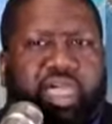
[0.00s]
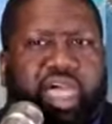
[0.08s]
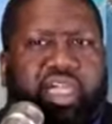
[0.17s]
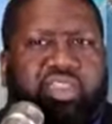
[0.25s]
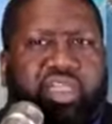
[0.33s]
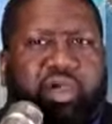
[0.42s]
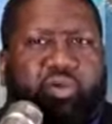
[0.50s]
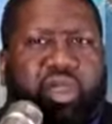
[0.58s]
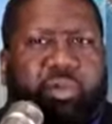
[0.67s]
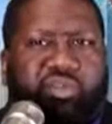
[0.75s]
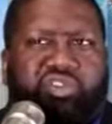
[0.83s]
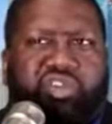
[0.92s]
to be acting
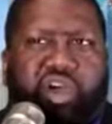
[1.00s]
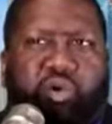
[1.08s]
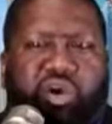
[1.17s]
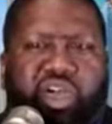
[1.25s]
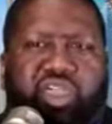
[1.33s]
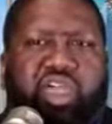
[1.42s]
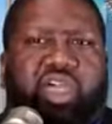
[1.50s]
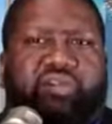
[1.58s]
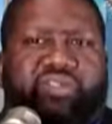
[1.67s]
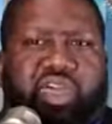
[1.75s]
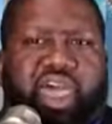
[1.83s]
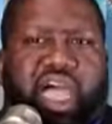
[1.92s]
that way. But you know
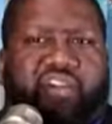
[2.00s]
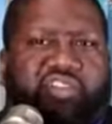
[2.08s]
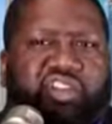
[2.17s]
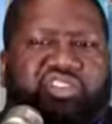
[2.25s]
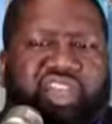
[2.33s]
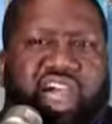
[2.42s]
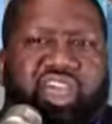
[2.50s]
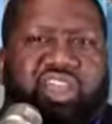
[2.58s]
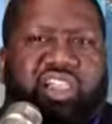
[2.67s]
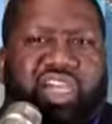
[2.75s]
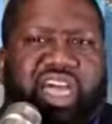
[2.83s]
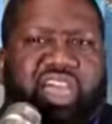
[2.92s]
what? That
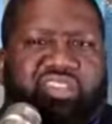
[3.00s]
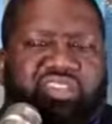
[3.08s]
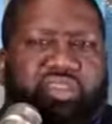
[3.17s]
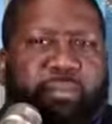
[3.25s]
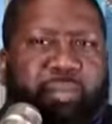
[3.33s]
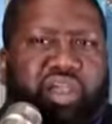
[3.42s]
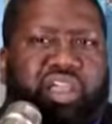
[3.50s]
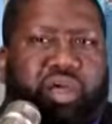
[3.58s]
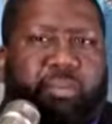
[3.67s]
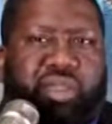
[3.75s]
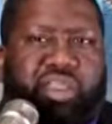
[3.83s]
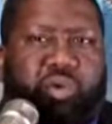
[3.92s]
Africa-China alliance needs to
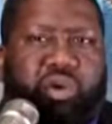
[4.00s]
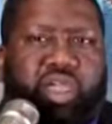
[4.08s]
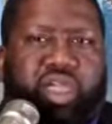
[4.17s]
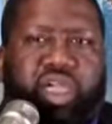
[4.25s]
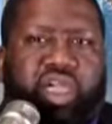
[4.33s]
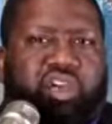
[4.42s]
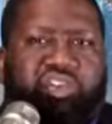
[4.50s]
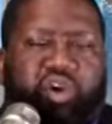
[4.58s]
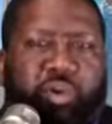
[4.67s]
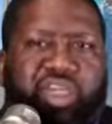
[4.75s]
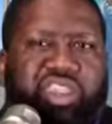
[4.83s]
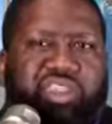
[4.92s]
break up anyway,
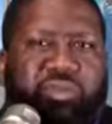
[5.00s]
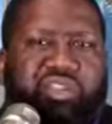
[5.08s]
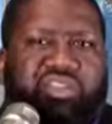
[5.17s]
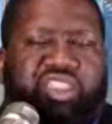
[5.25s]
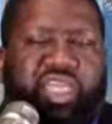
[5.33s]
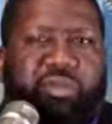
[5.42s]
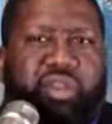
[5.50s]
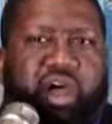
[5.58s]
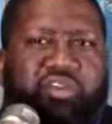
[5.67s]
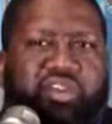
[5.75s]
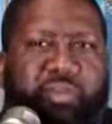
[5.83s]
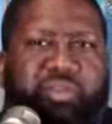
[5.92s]
because nobody needs to be
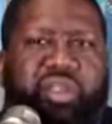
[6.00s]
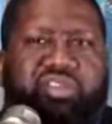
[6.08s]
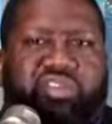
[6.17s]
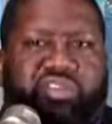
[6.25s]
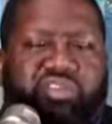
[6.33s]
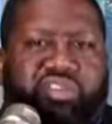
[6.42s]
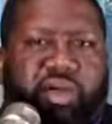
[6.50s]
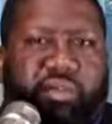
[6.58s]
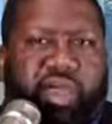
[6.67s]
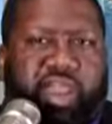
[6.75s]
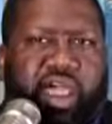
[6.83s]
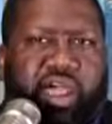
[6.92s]
skimming off of the blessings
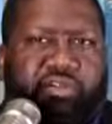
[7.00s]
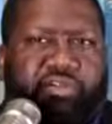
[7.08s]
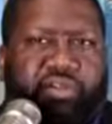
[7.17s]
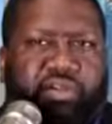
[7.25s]
that's coming out of